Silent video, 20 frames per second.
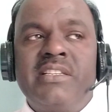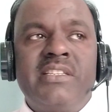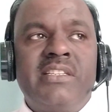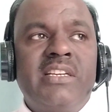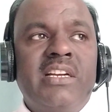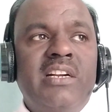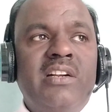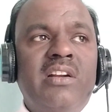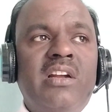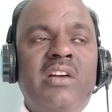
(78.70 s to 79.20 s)

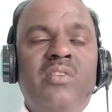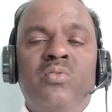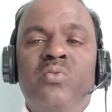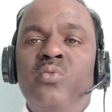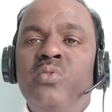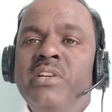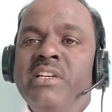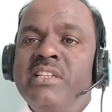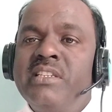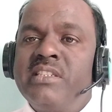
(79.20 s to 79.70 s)
stand
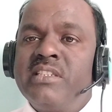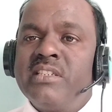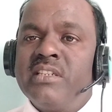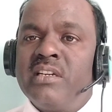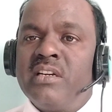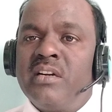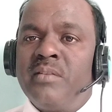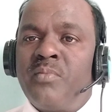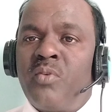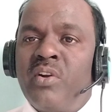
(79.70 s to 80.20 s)
who each
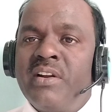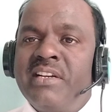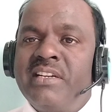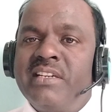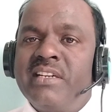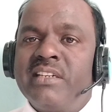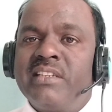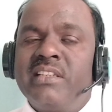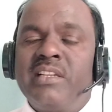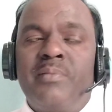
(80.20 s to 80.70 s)

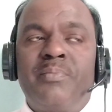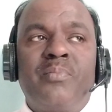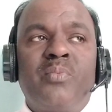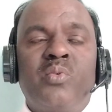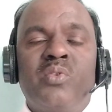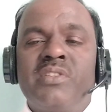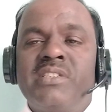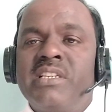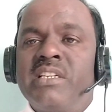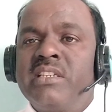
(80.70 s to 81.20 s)
monitor the
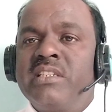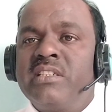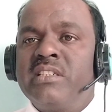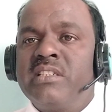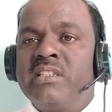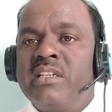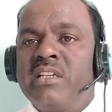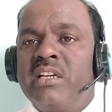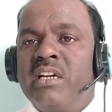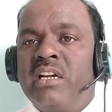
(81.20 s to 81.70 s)

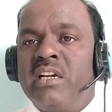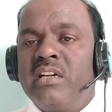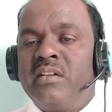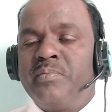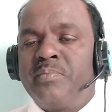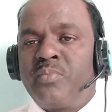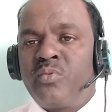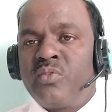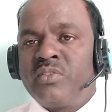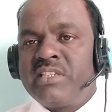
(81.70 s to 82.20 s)

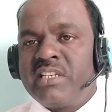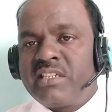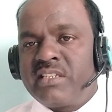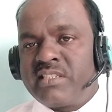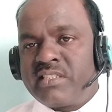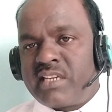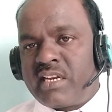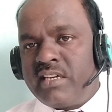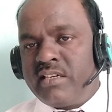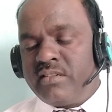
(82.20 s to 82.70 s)
project
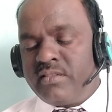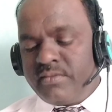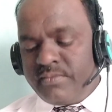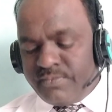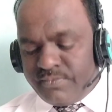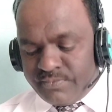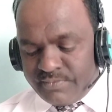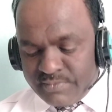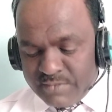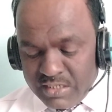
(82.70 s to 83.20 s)
site.
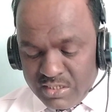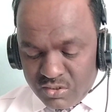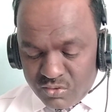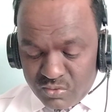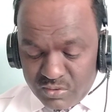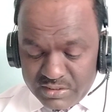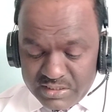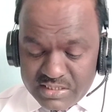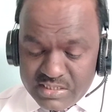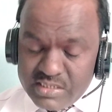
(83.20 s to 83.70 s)

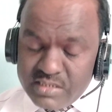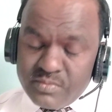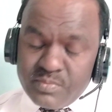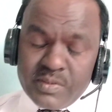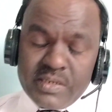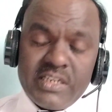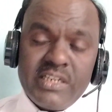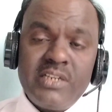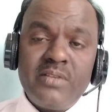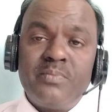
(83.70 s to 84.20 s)
So this is
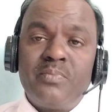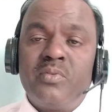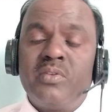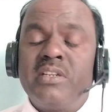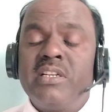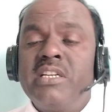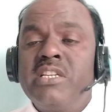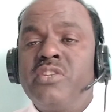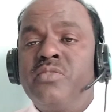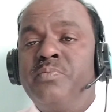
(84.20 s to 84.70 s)
very
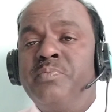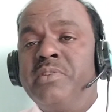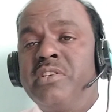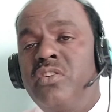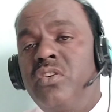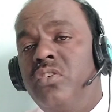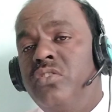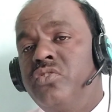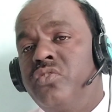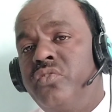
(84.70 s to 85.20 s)
important
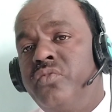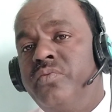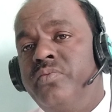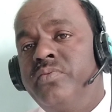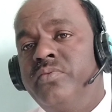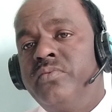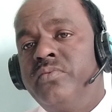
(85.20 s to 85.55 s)
because of